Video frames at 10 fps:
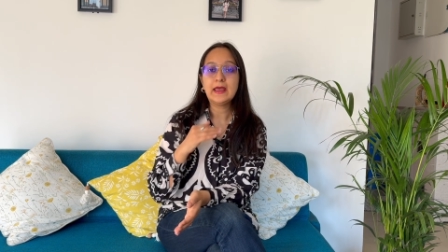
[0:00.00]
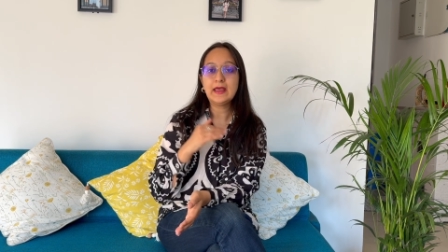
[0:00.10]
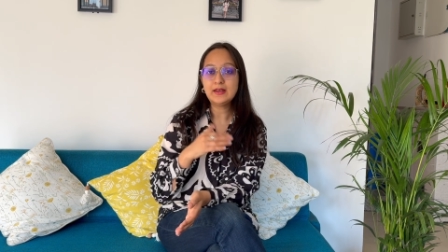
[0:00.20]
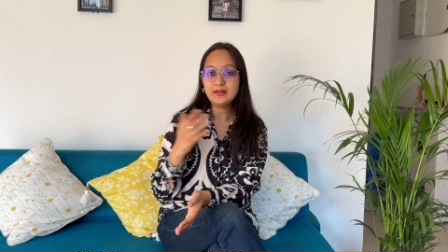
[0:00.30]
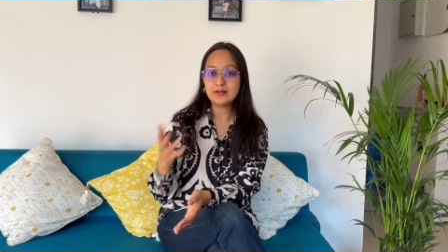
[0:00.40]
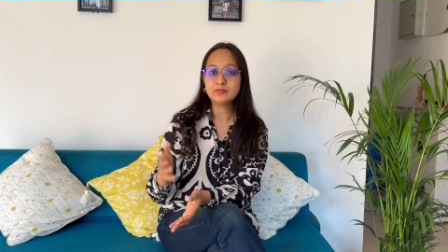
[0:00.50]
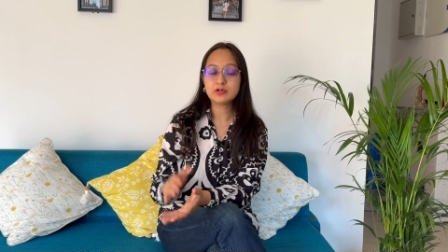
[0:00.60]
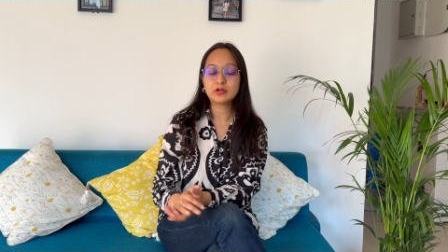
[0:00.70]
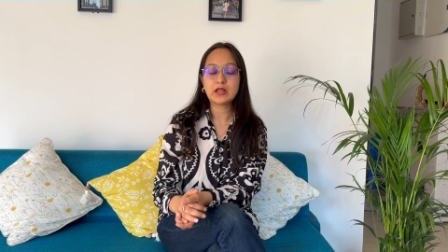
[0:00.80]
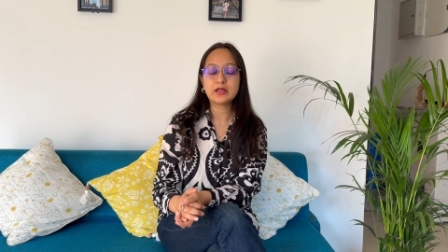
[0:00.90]
llms
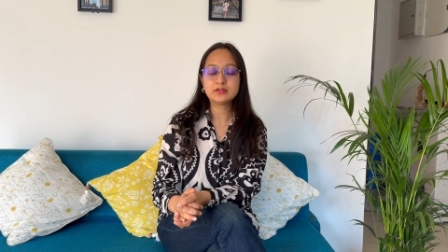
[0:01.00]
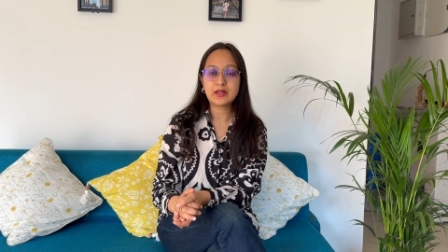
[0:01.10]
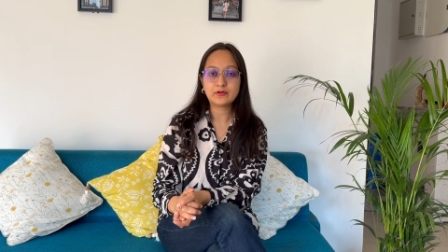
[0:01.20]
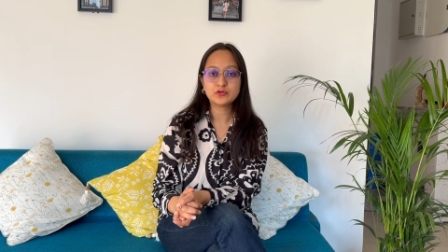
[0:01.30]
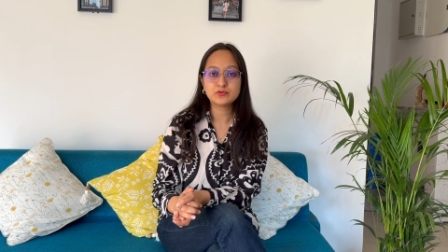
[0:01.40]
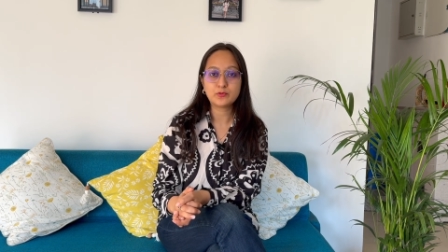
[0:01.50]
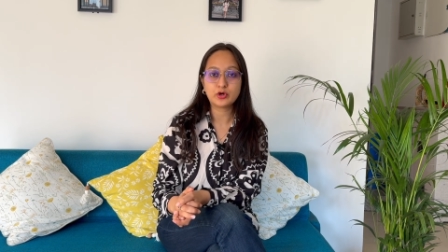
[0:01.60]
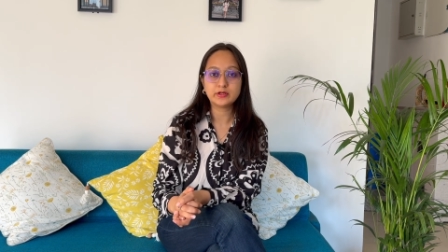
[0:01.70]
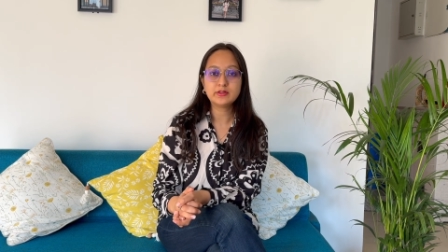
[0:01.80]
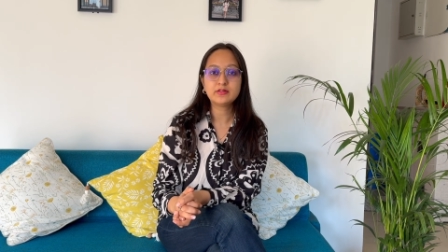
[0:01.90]
or large language
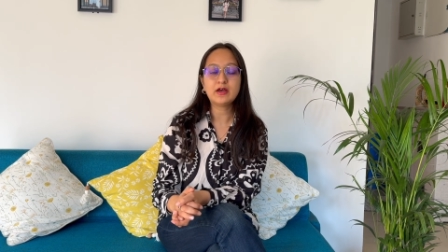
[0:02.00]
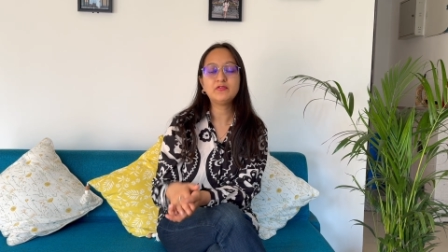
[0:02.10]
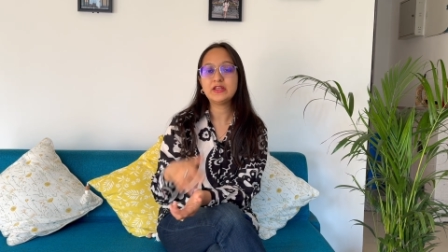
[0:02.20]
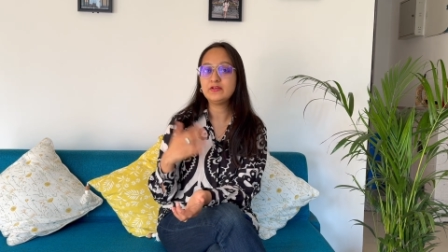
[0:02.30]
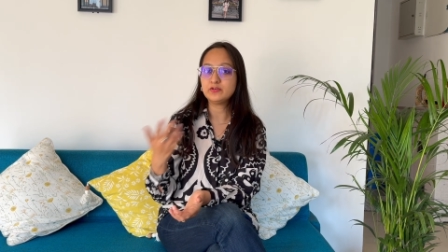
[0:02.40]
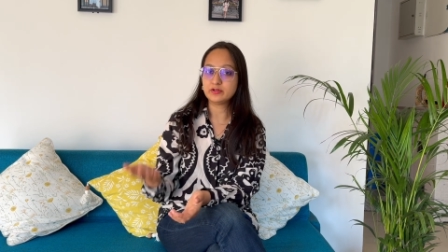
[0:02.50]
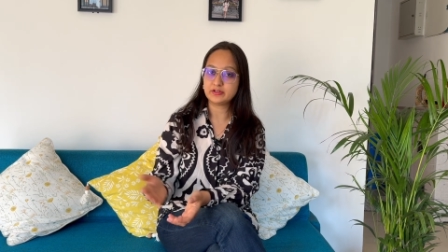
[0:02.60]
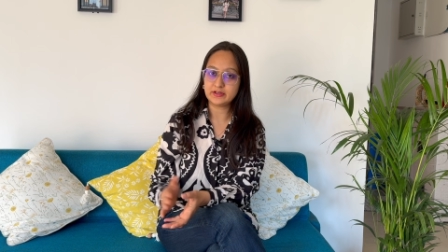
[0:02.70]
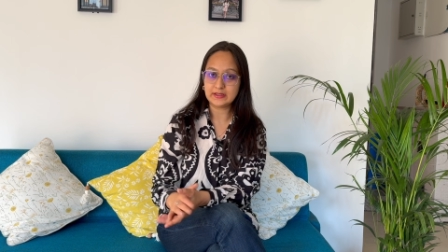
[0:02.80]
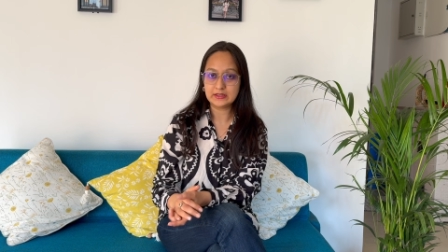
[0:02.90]
models are very
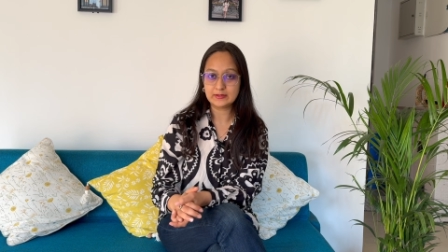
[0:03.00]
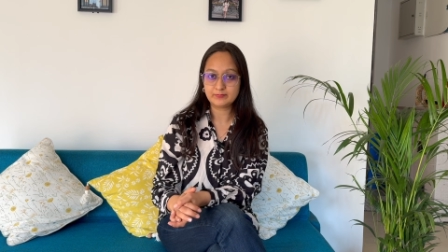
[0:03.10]
versatile